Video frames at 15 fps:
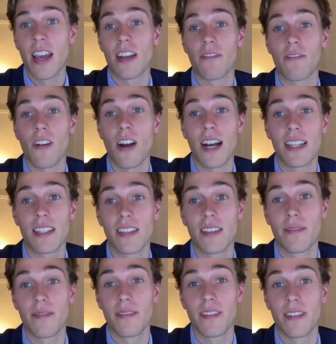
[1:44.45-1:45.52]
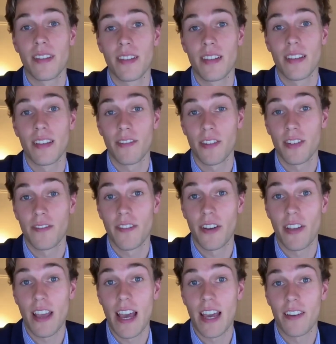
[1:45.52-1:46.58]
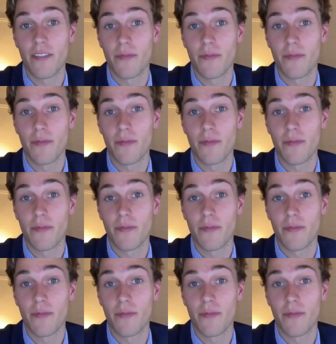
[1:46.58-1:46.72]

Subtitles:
and a rise in the gross value add